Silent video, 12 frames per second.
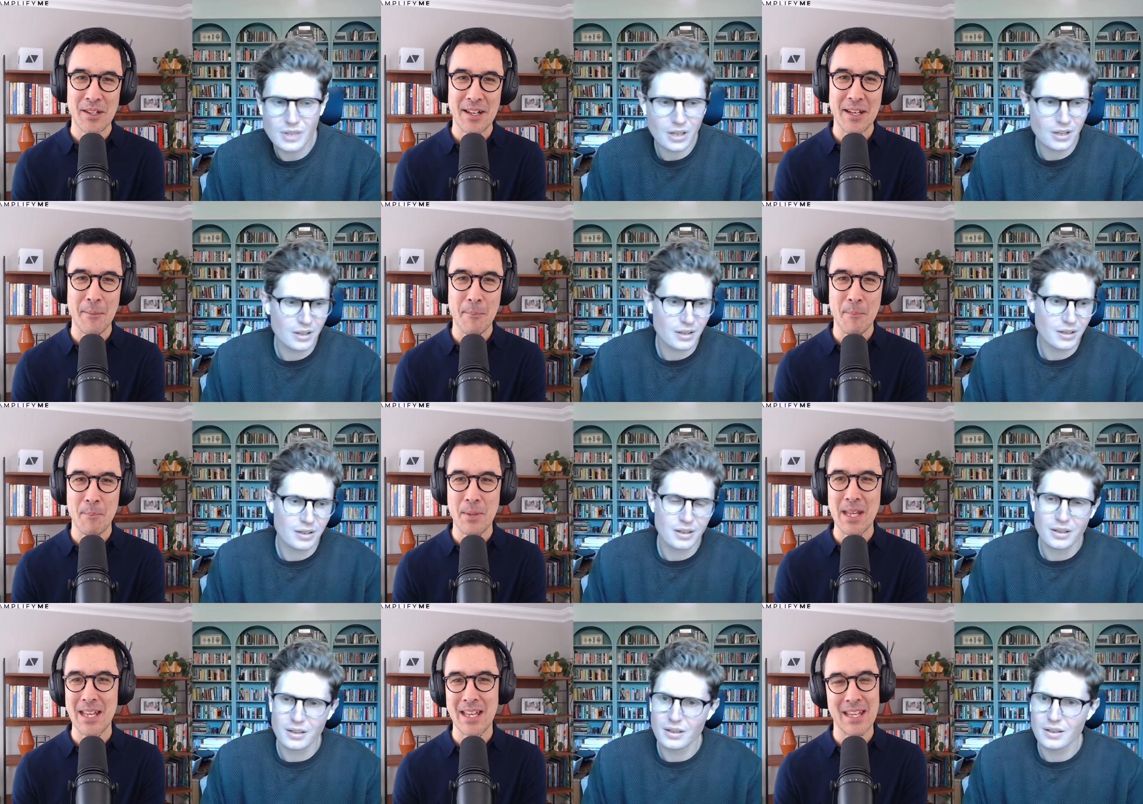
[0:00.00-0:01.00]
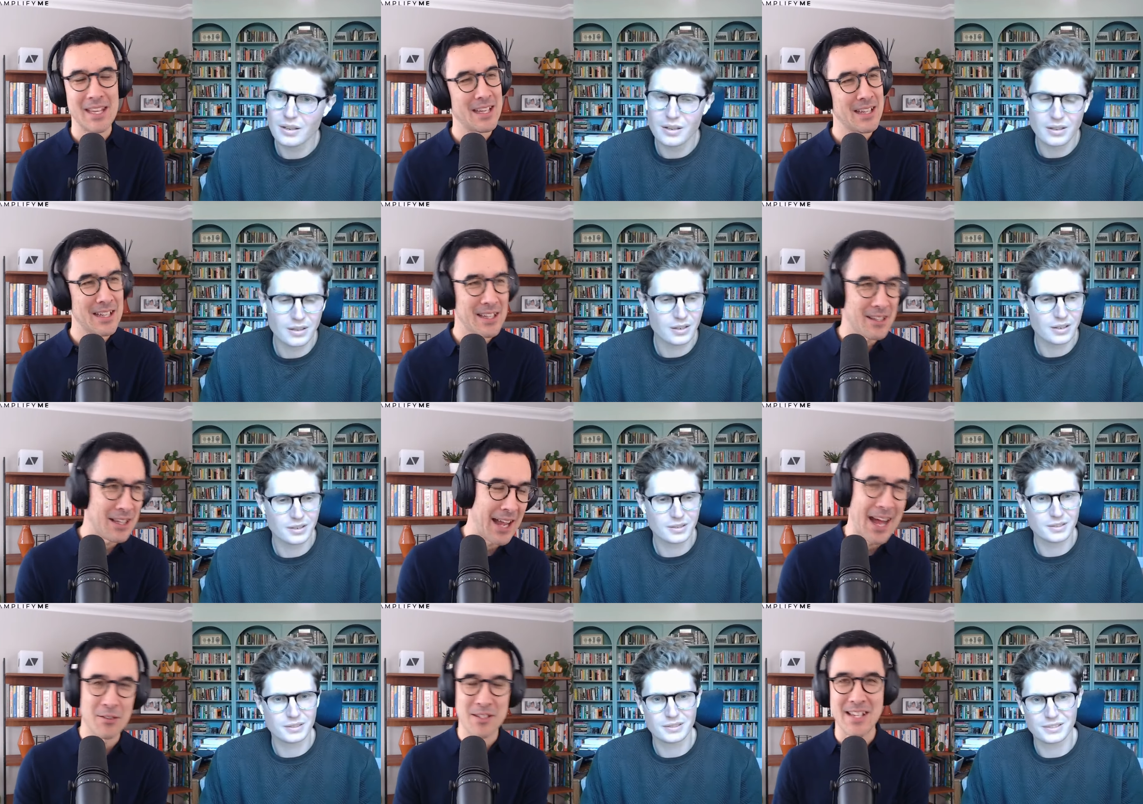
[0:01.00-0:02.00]
Speaker 1: And then B,
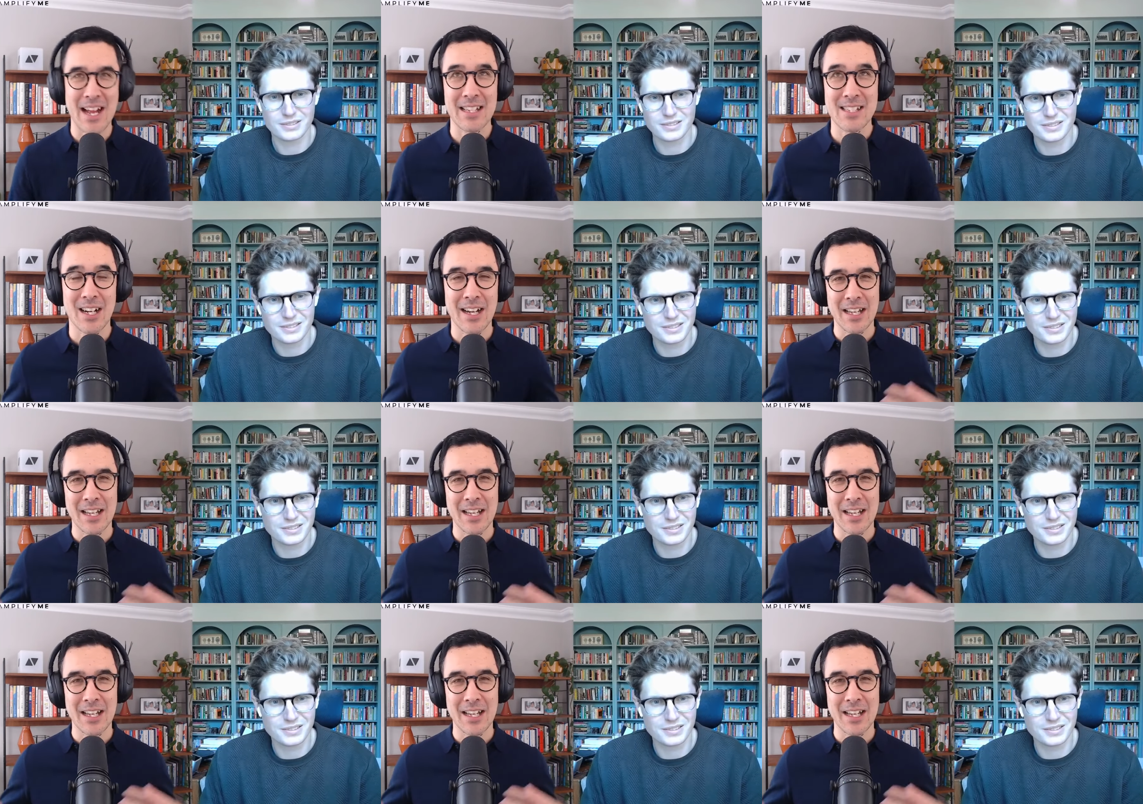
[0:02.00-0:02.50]
how does that tie